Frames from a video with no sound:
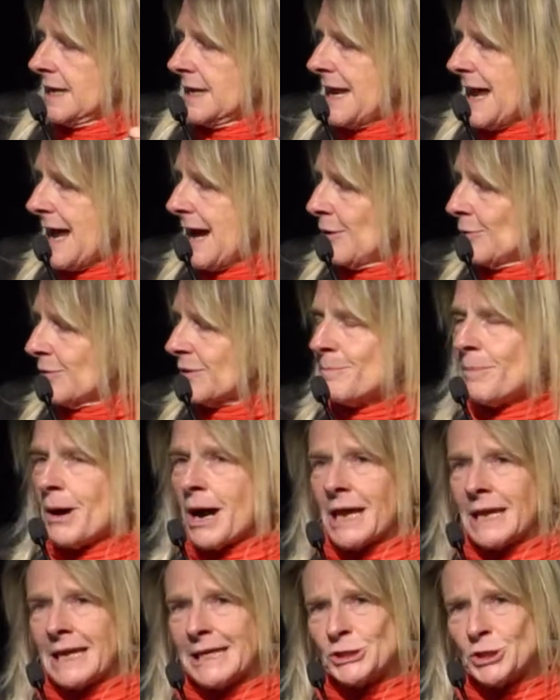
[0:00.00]
Now, the
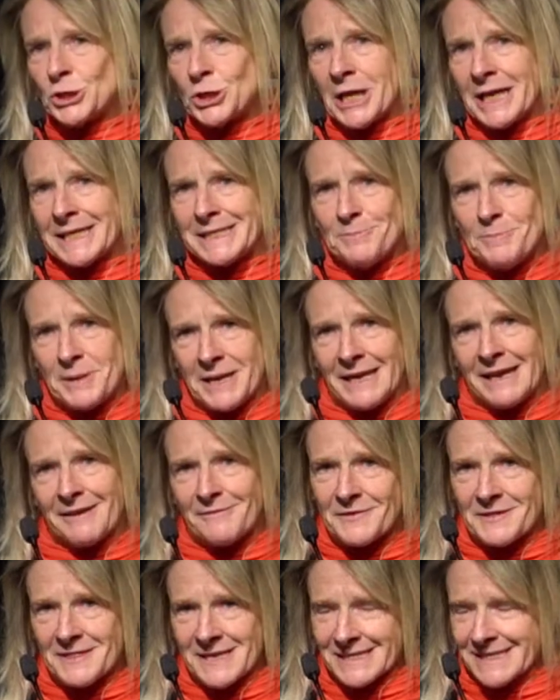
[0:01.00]
biological
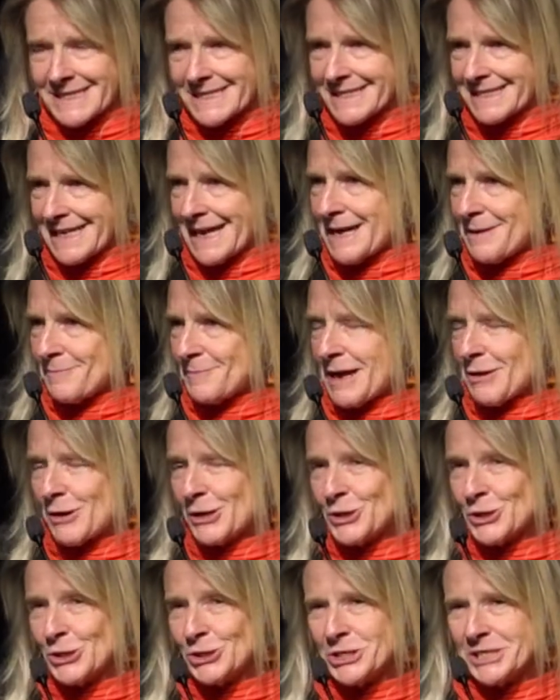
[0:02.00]
underpinning for this, um, now
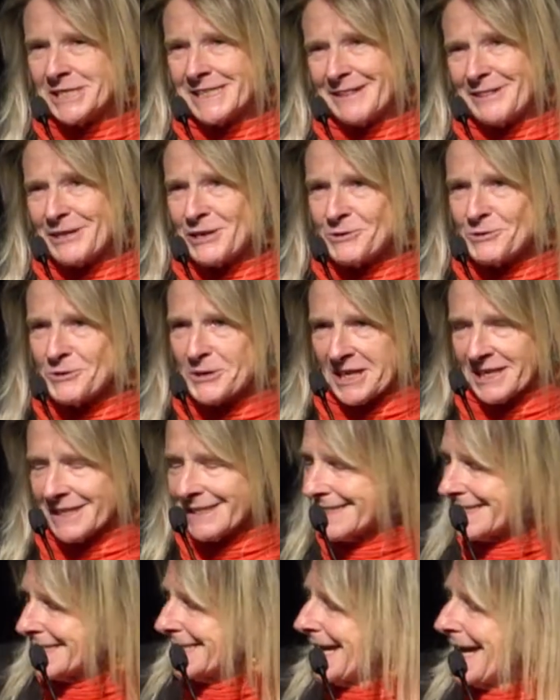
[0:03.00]
I know she's in the
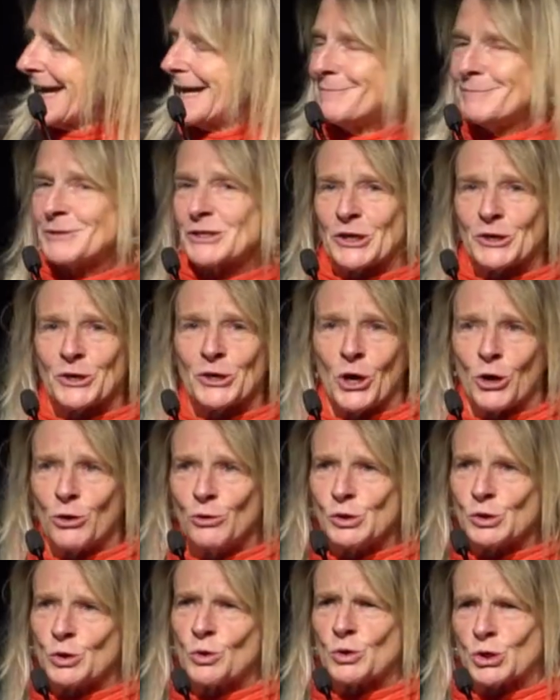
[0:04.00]
audience, um, so
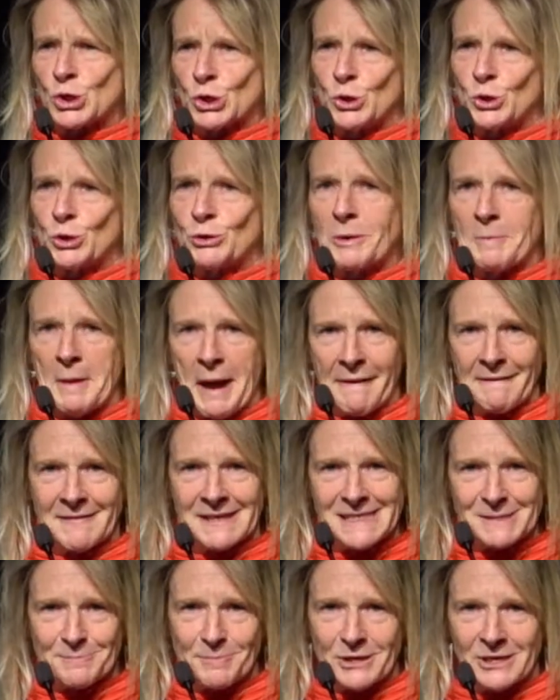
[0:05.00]
go talk to her about
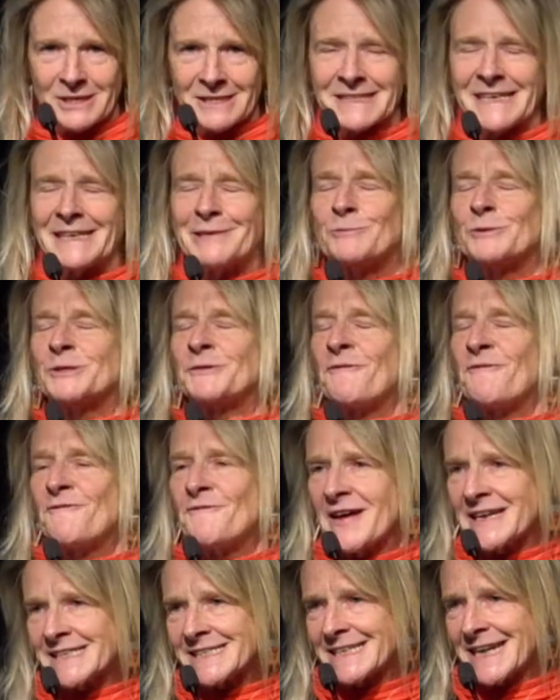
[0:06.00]
this, because it was
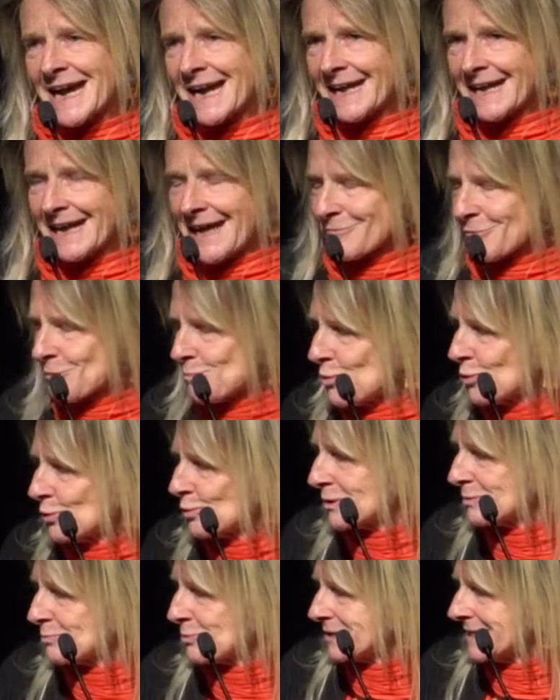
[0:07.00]
fascinating. Catherine
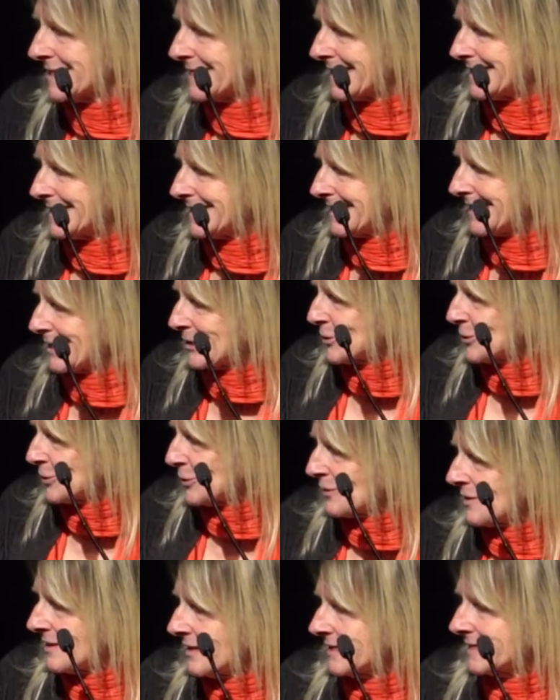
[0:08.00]
Maud was presenting
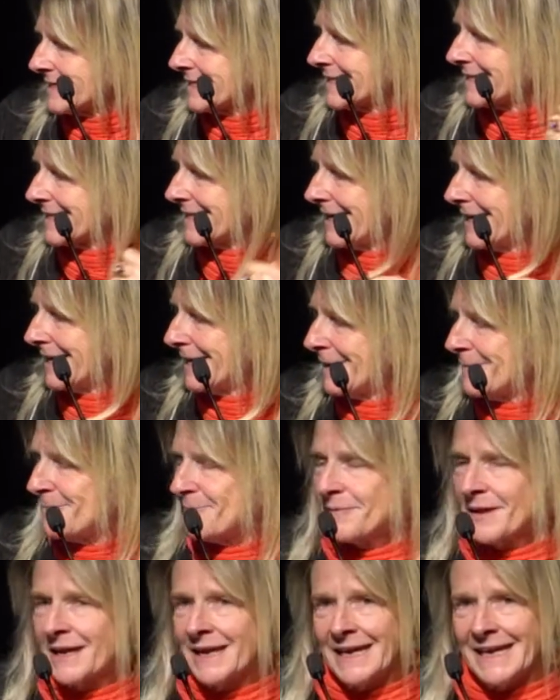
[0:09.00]
on this
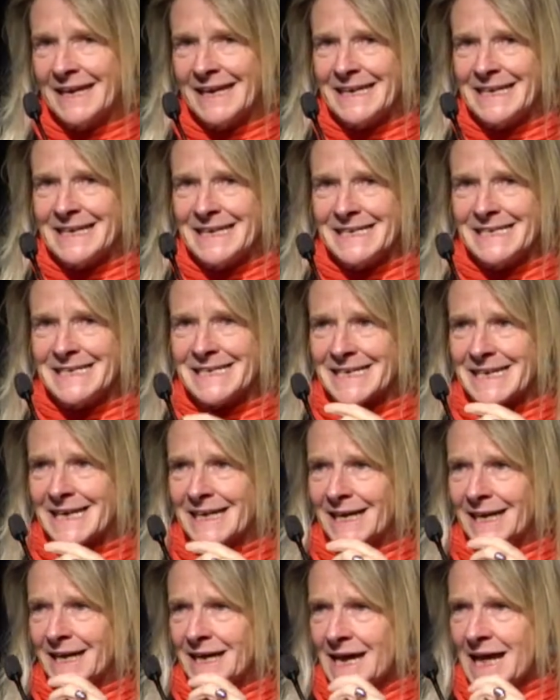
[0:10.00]
um, in
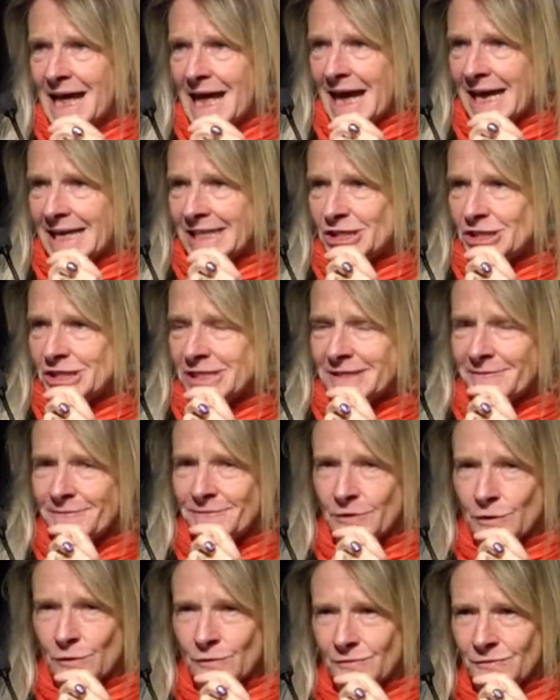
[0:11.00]
India, and she's
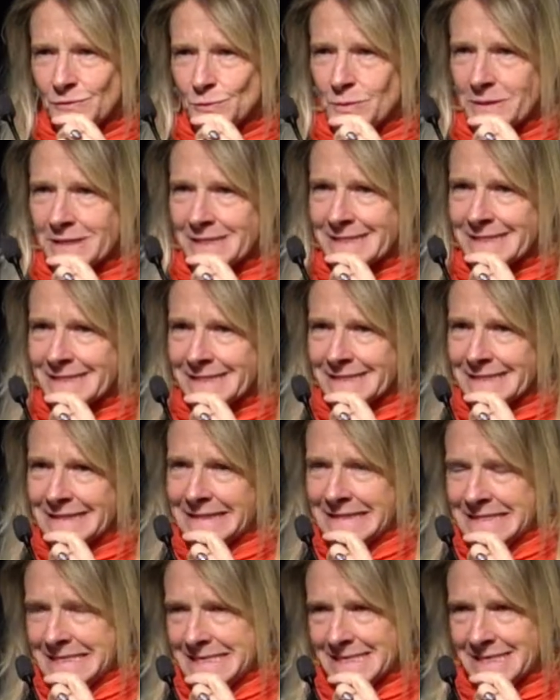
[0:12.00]
involved with the
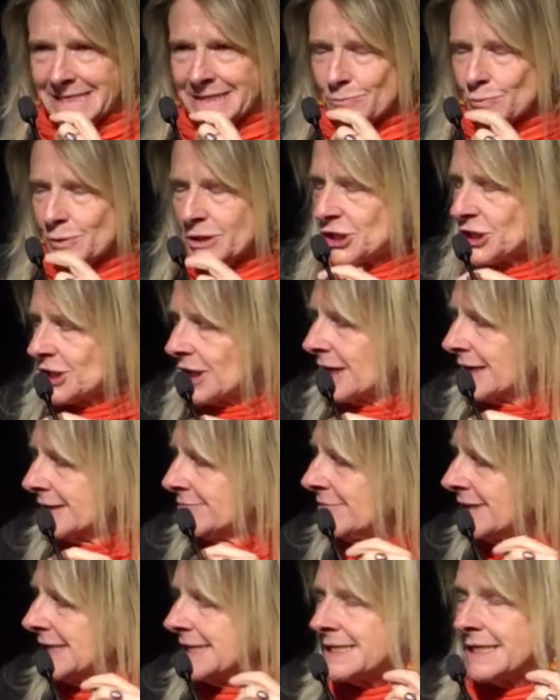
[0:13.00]
seed, which I
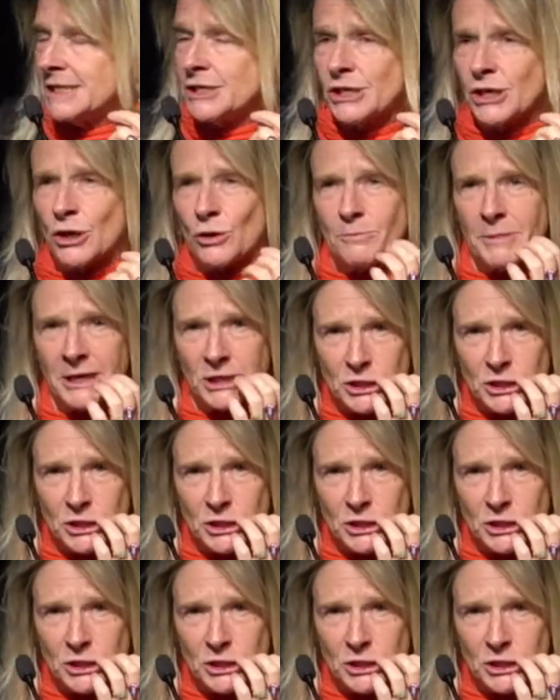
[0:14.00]
really didn't know